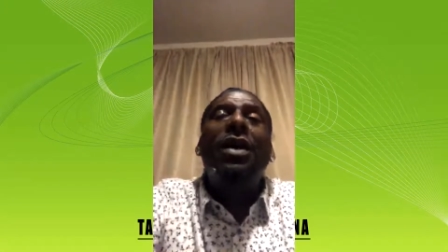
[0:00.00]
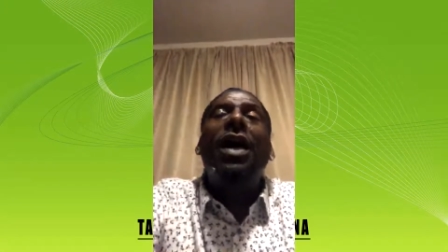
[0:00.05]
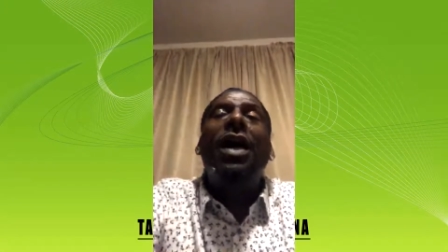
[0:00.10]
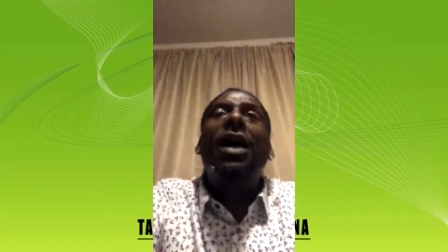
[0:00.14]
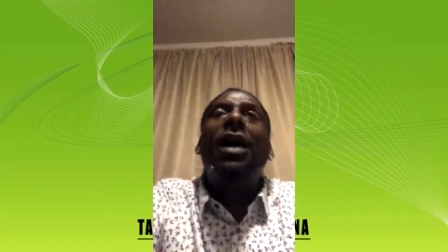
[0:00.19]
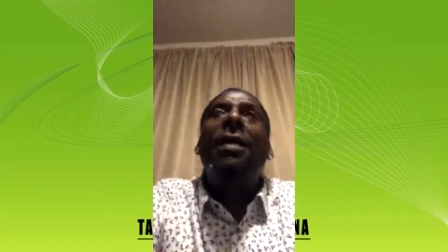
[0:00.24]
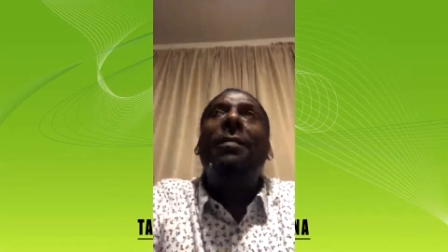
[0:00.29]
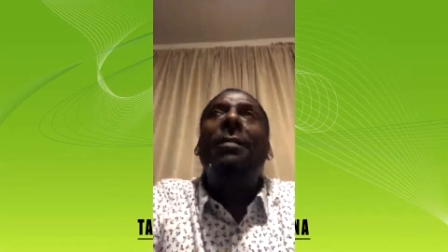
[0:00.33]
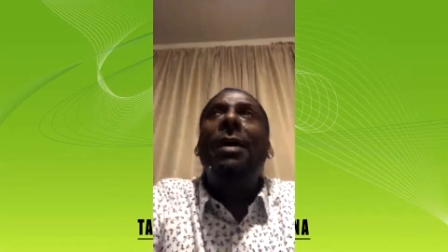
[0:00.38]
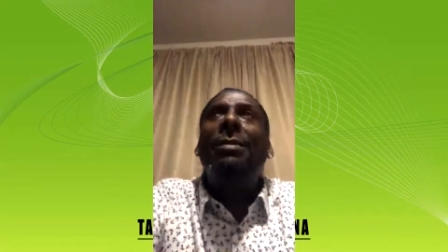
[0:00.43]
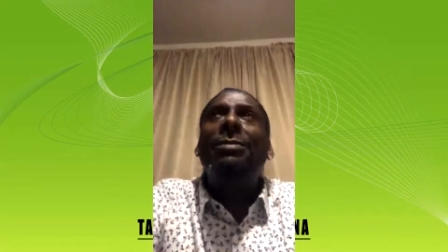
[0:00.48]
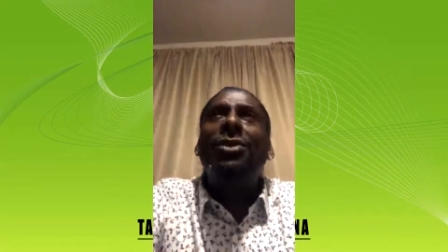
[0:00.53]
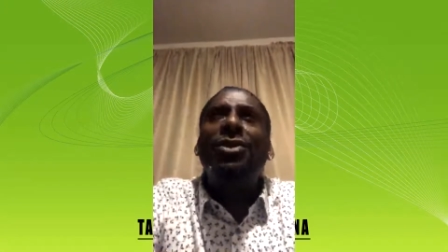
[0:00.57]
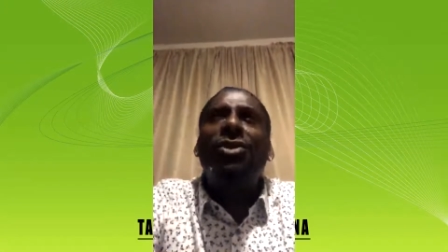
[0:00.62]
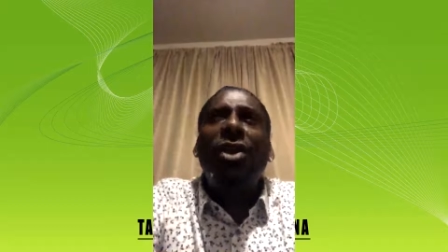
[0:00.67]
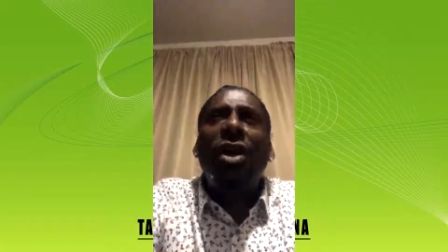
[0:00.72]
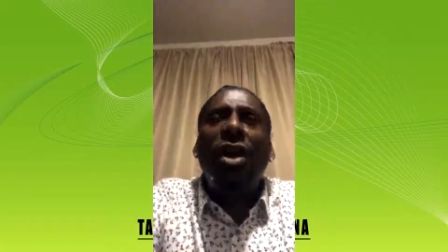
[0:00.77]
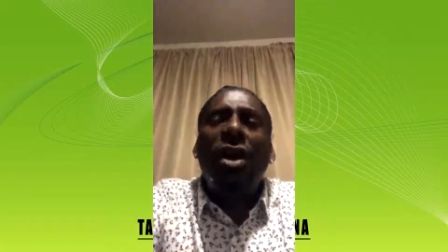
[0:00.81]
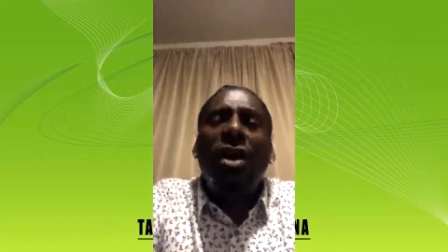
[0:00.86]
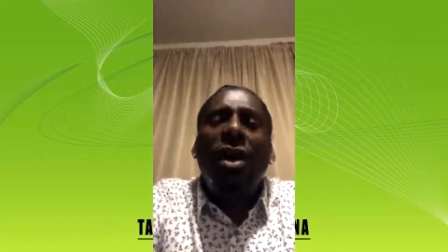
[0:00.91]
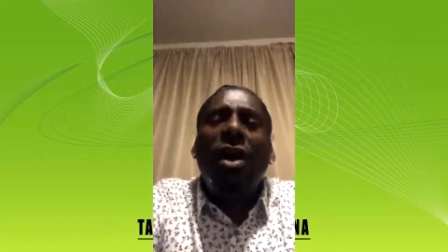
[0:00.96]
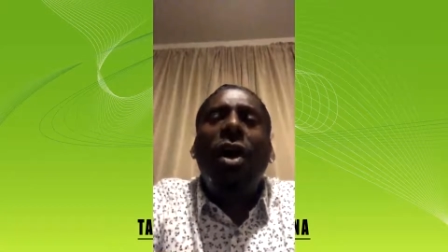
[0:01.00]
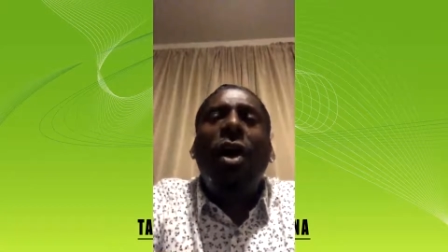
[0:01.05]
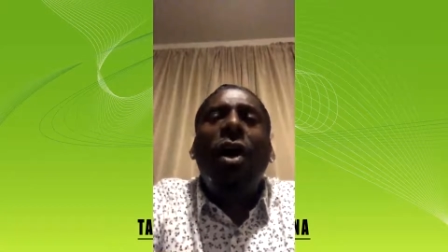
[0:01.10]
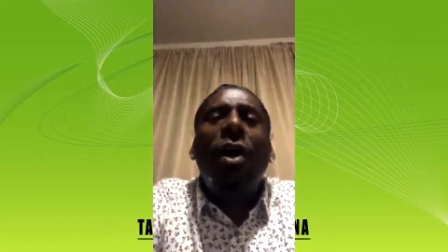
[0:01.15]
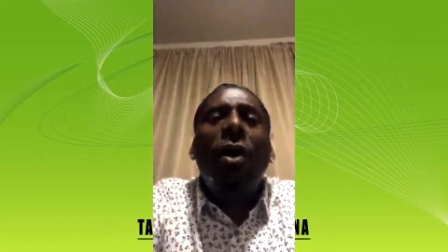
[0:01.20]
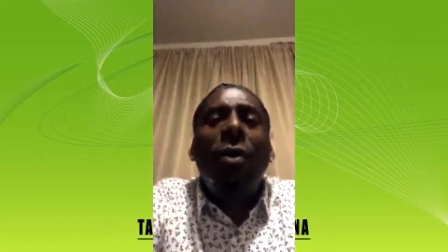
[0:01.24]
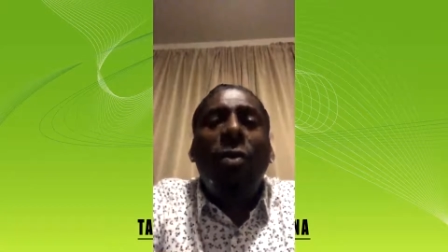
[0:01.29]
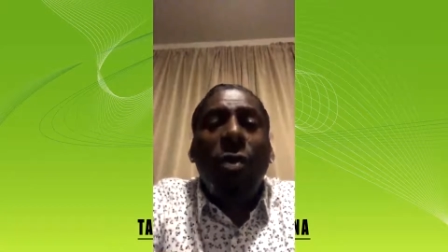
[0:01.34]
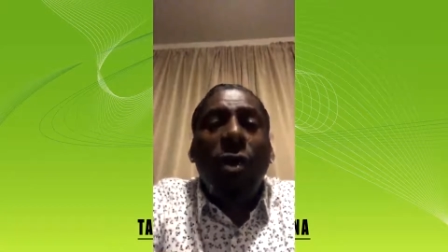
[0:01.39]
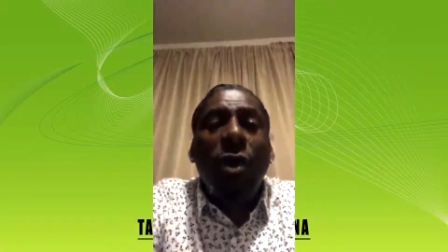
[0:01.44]
I'm starting a
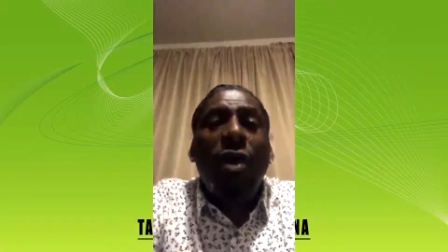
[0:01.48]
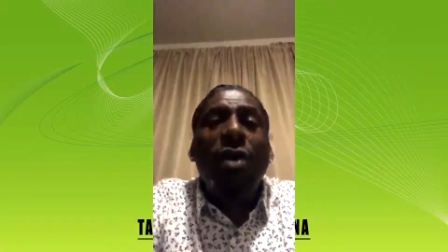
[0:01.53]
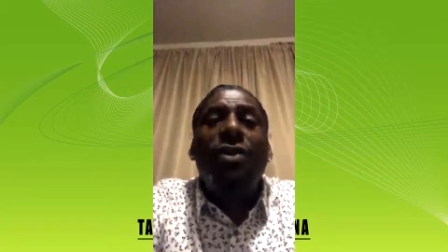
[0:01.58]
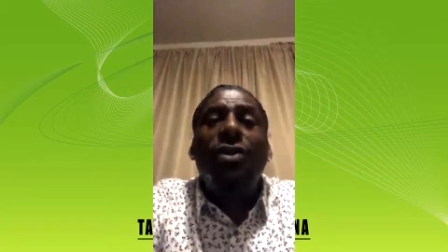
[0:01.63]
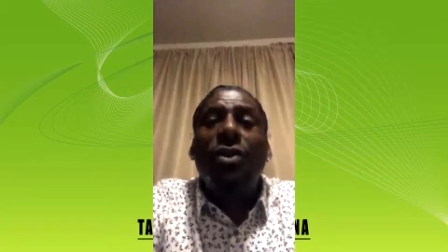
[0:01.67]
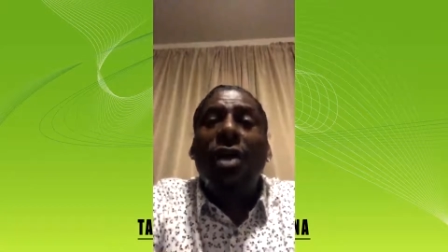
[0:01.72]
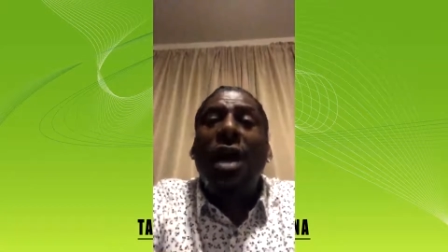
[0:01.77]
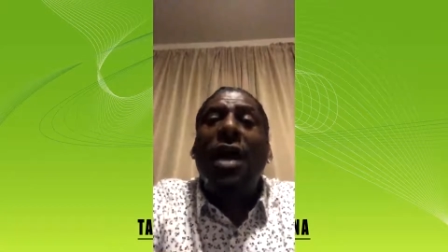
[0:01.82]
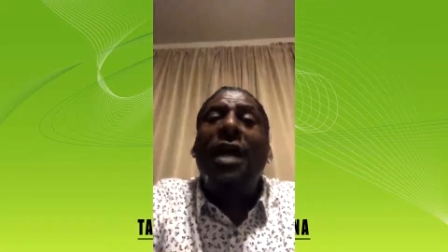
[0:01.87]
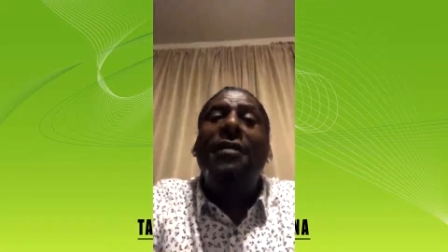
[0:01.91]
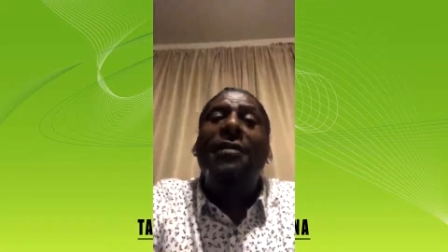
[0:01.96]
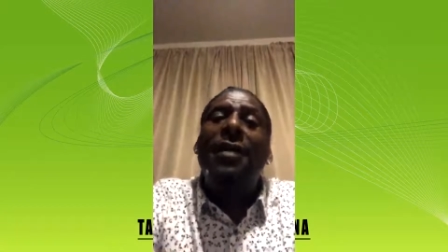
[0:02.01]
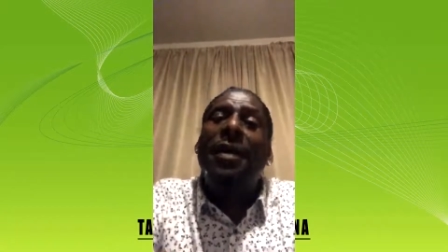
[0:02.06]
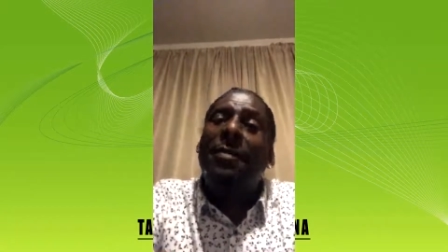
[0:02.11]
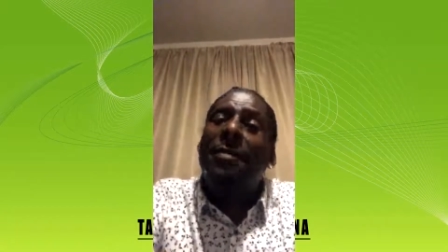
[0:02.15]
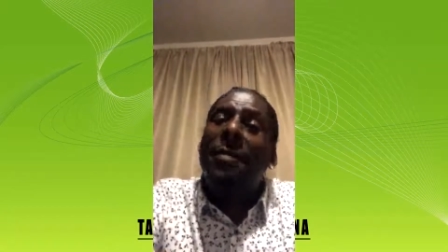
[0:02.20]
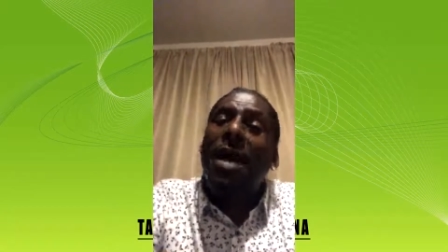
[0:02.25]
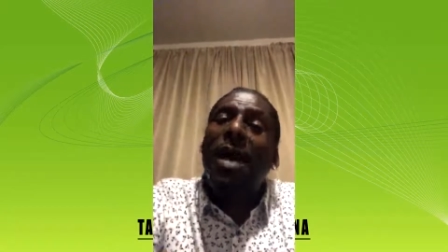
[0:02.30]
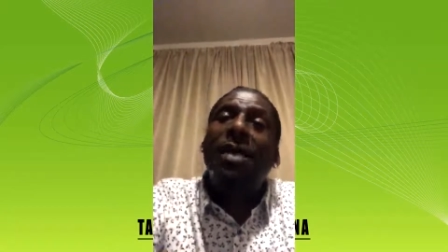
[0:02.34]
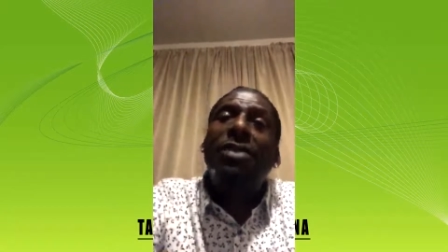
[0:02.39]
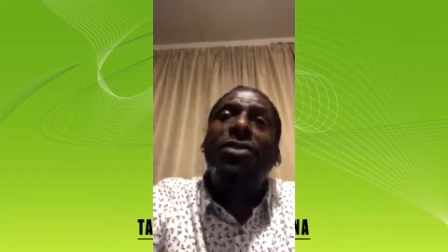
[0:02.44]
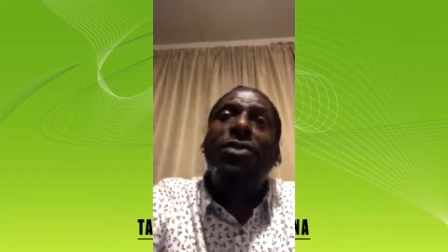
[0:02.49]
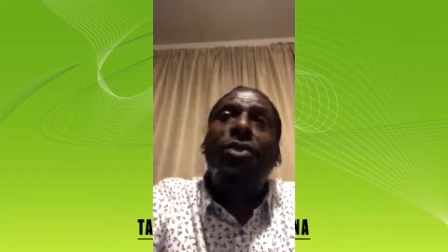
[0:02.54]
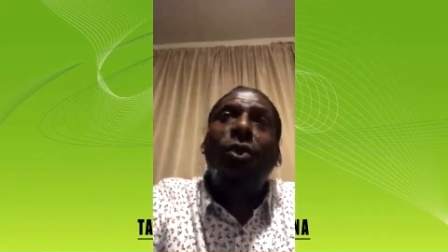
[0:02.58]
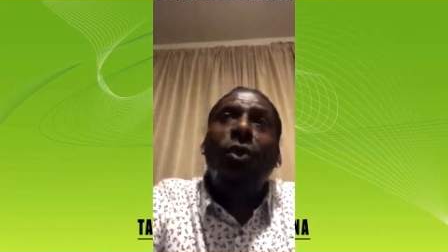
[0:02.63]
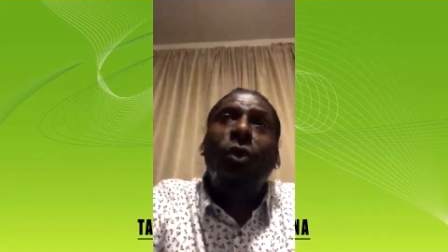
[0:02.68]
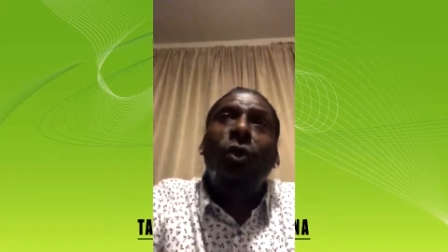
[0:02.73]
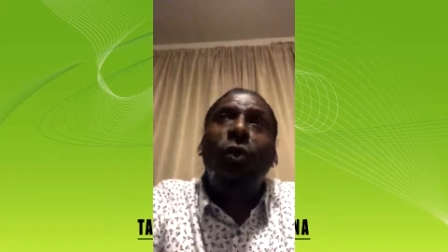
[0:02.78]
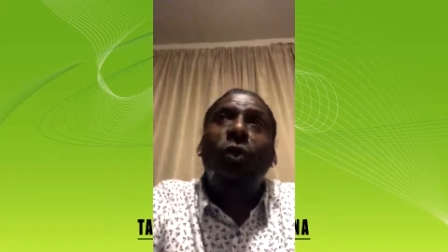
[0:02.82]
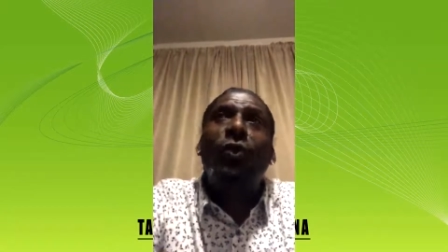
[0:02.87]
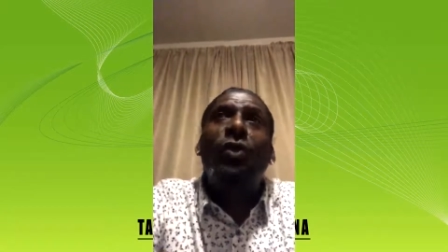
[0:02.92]
homework drive at my
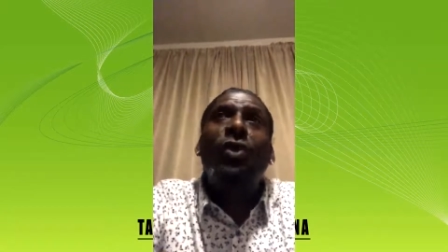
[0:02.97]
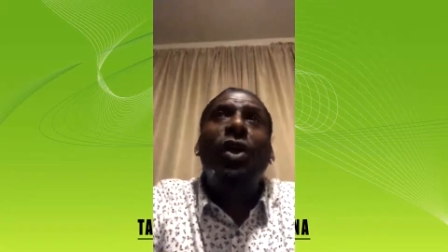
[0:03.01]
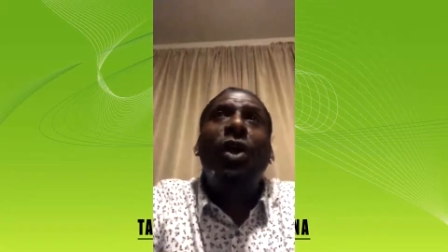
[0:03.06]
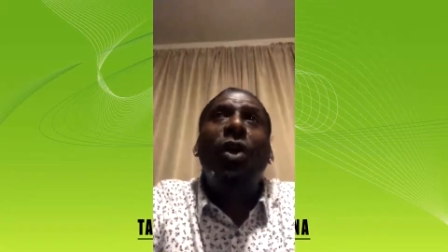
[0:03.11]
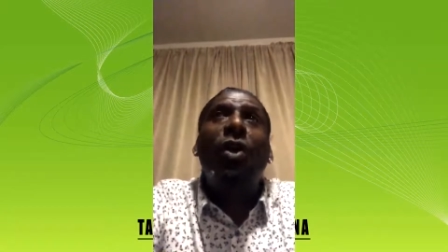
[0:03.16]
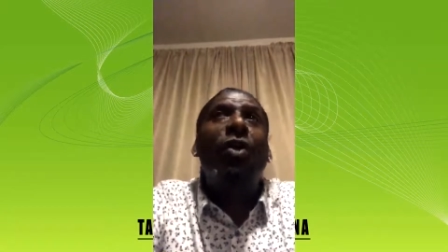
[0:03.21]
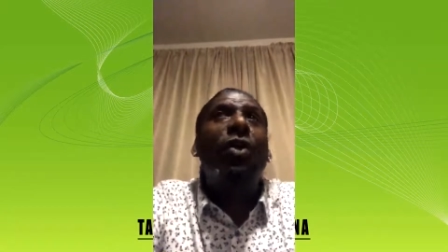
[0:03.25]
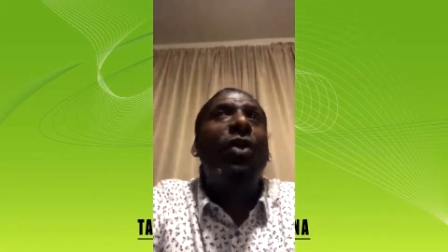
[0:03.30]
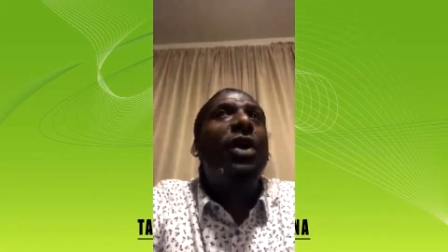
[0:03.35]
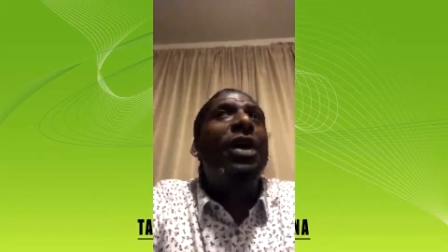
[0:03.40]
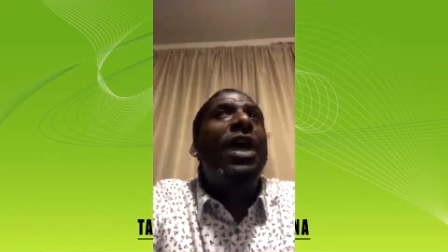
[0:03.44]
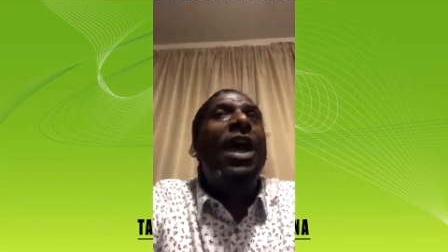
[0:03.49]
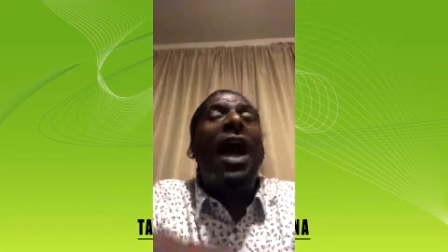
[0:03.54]
school, so